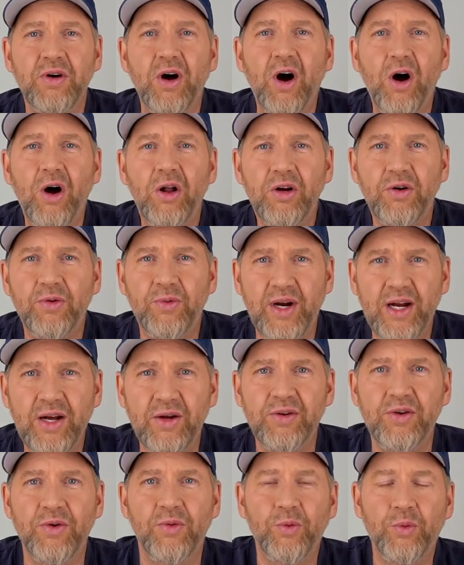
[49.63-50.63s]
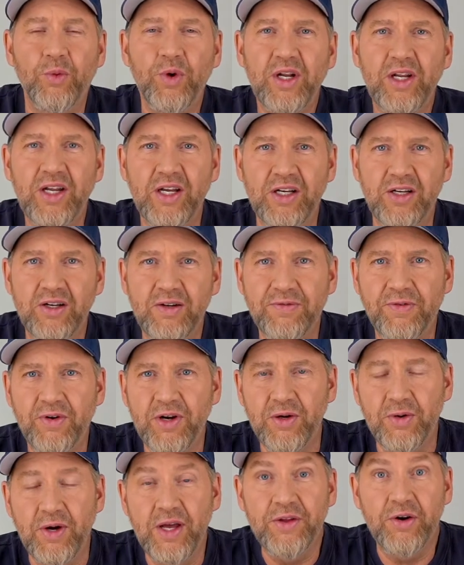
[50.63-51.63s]
all around really good for
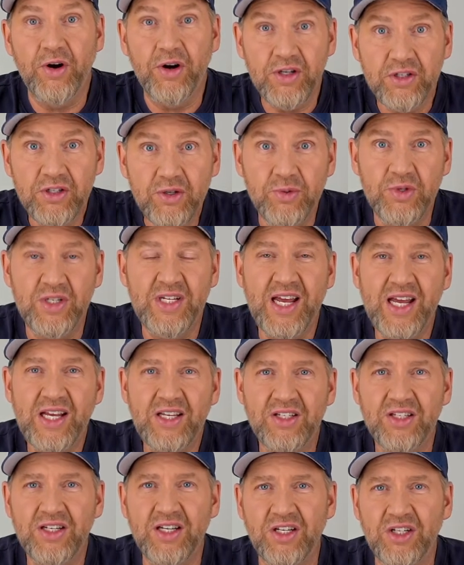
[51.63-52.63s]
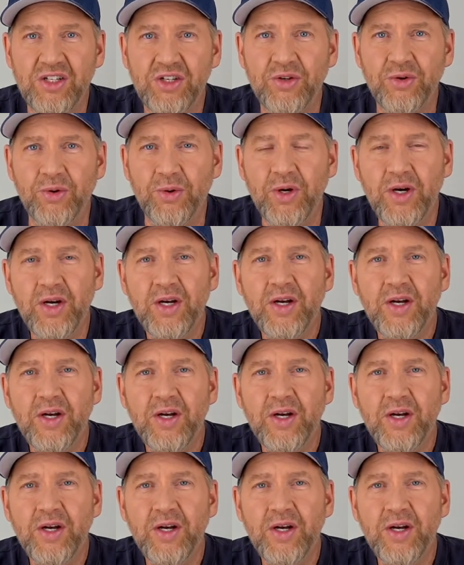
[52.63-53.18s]
you. And they're also tasty too.